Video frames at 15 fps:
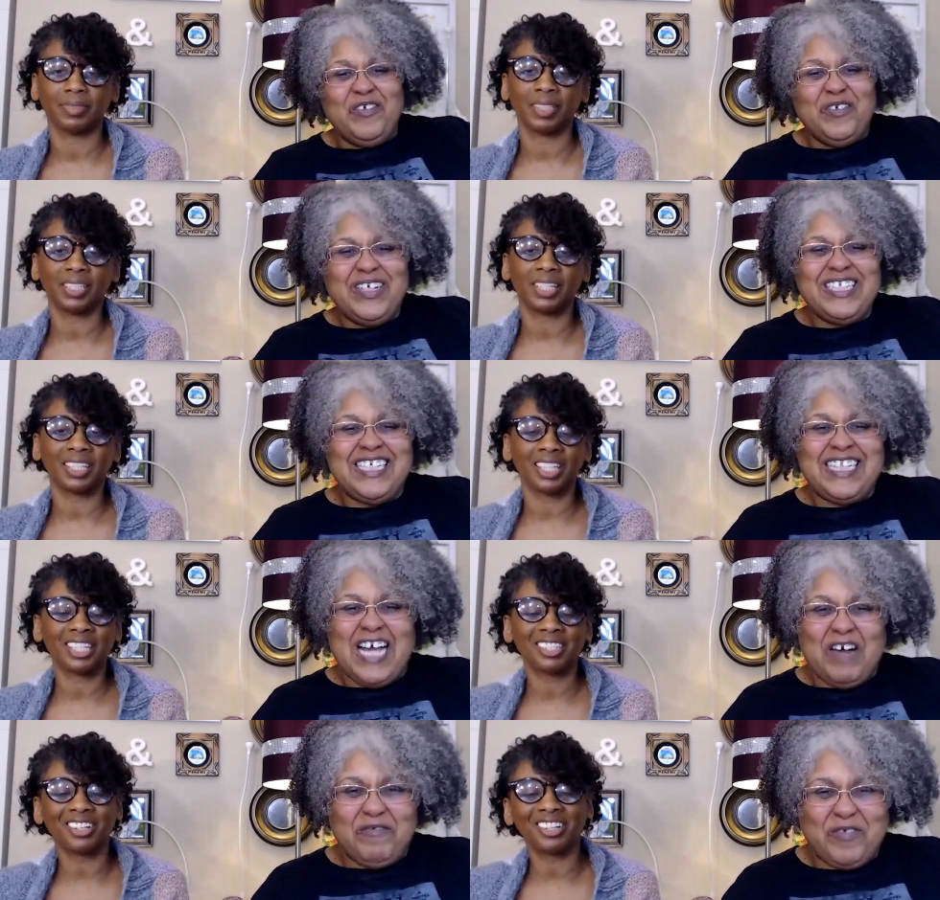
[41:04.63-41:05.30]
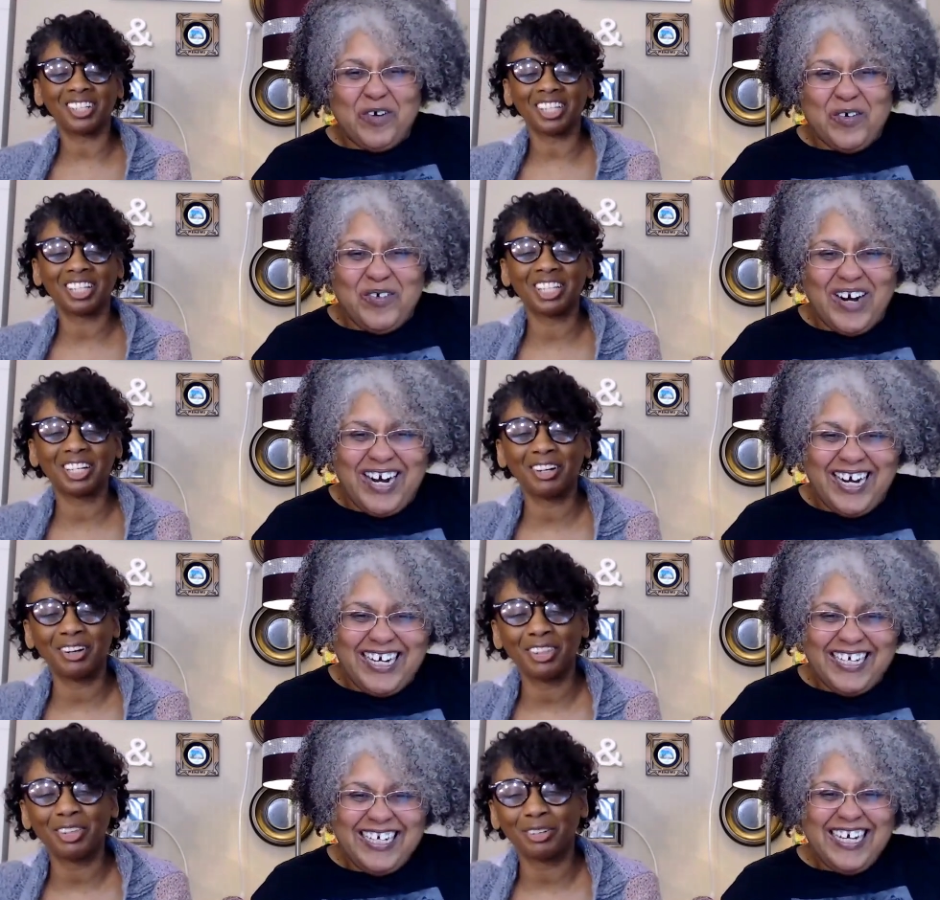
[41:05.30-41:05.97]
Speaker 1: we did that for a
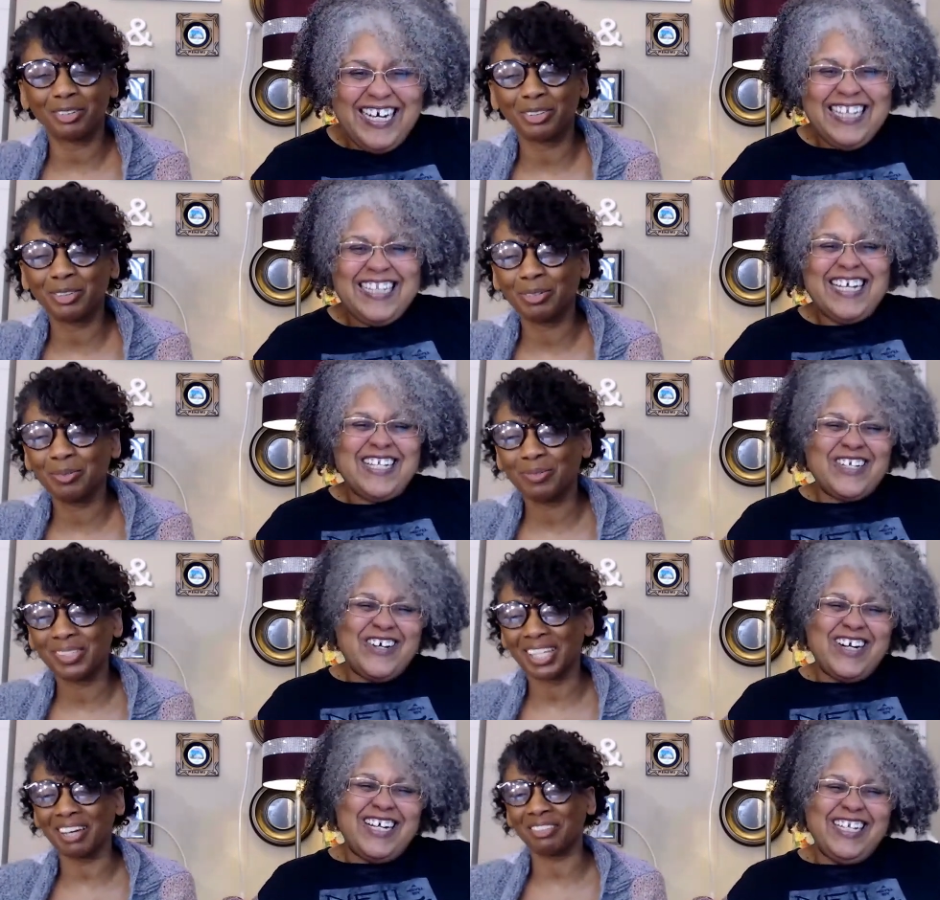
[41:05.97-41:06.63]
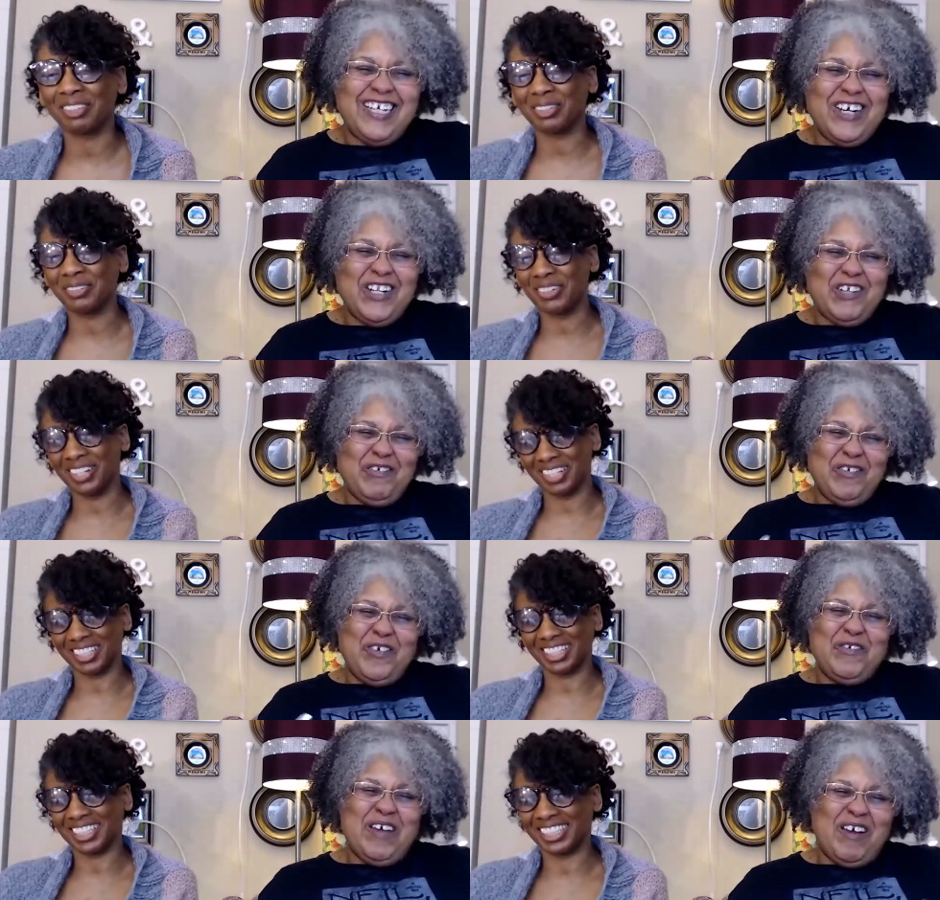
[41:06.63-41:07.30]
while. The they started clearing
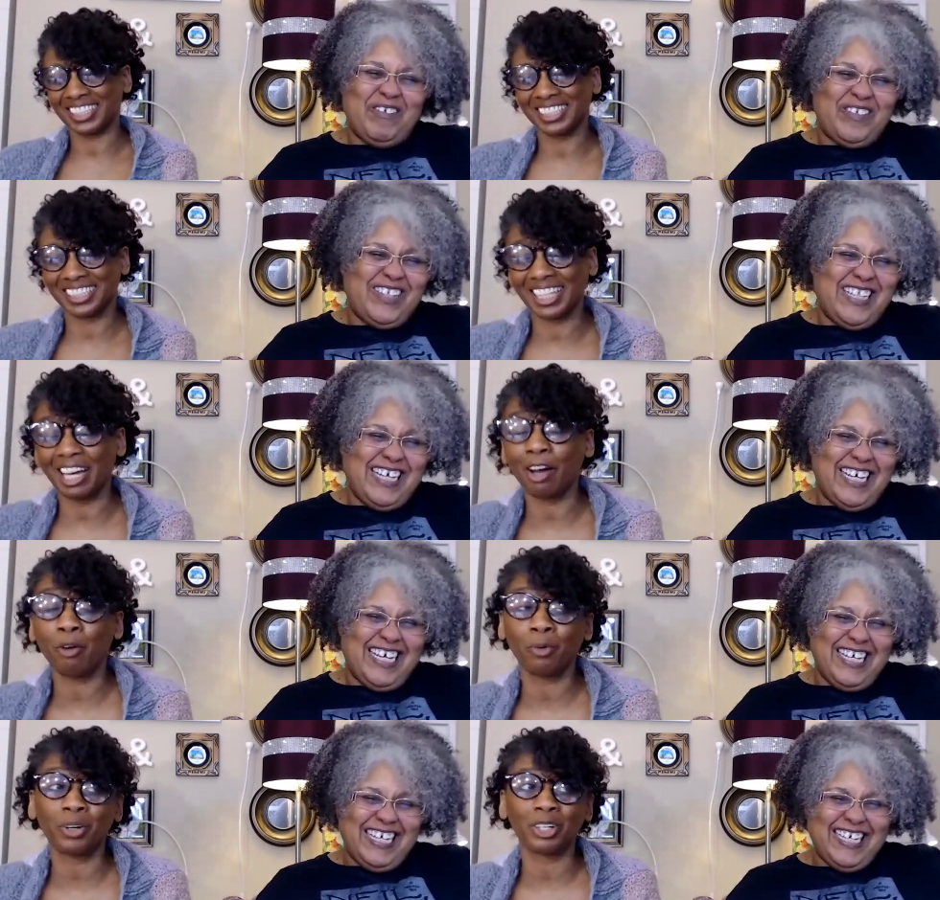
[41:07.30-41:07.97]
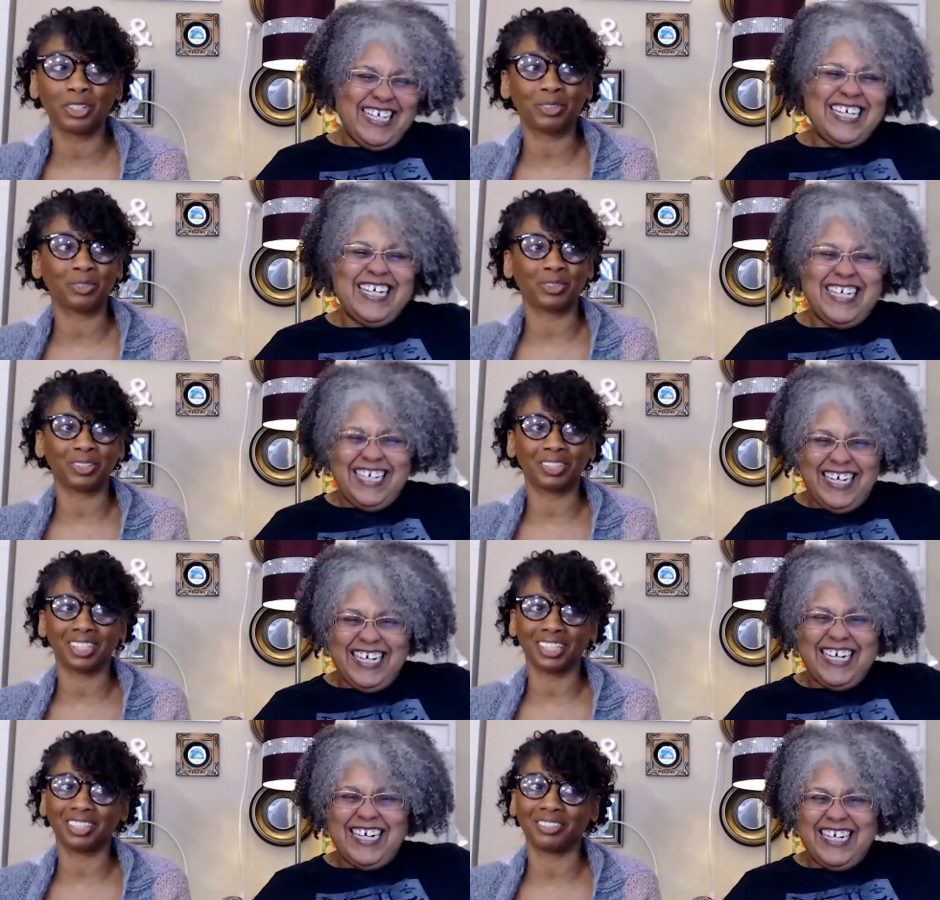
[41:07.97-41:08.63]
the room after
Speaker 2: that. That worked
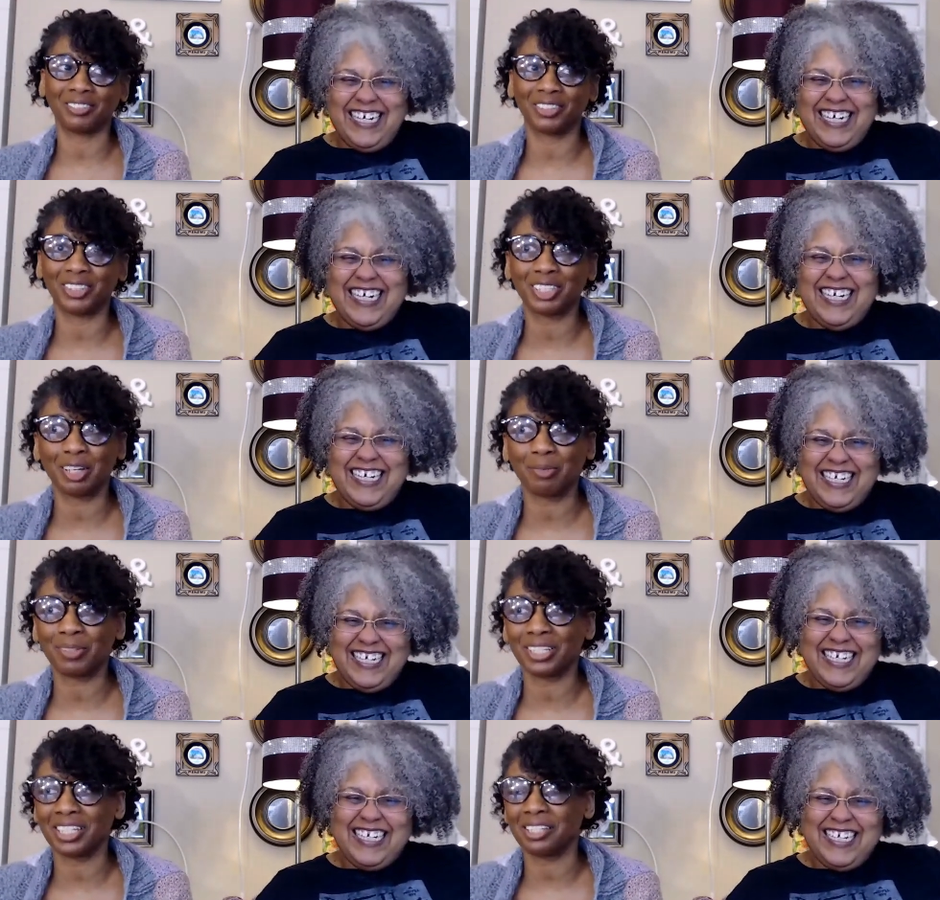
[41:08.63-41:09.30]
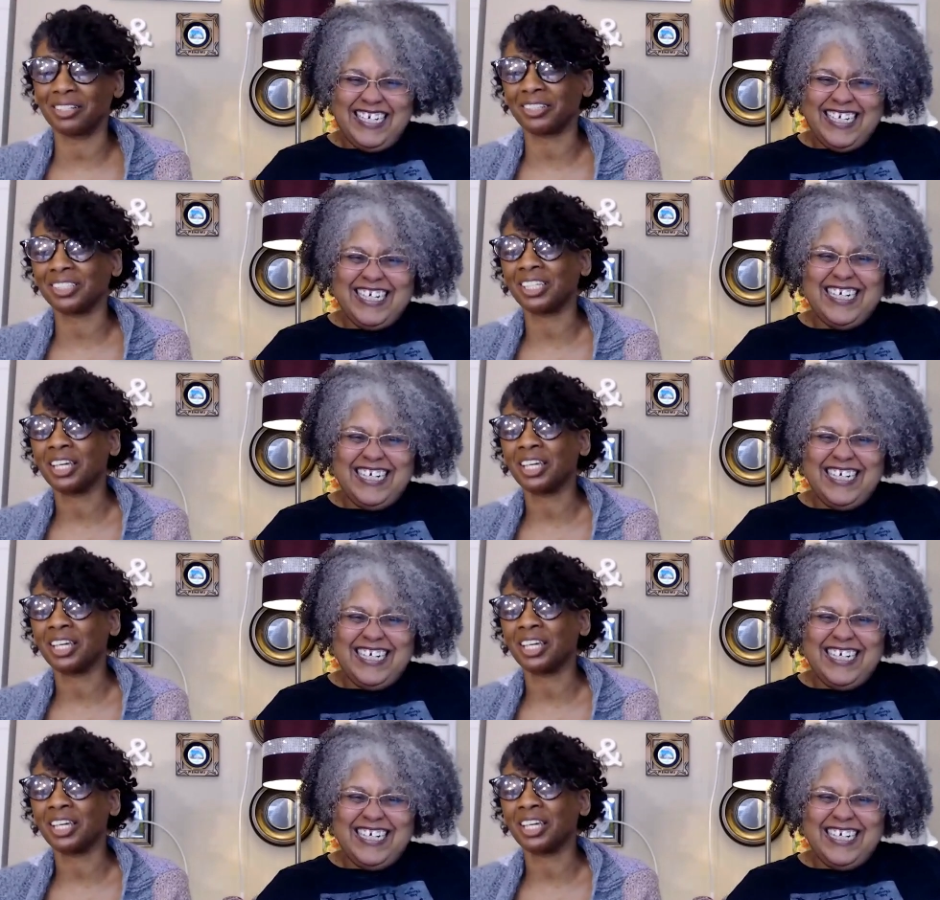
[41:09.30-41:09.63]
for like the first couple of years.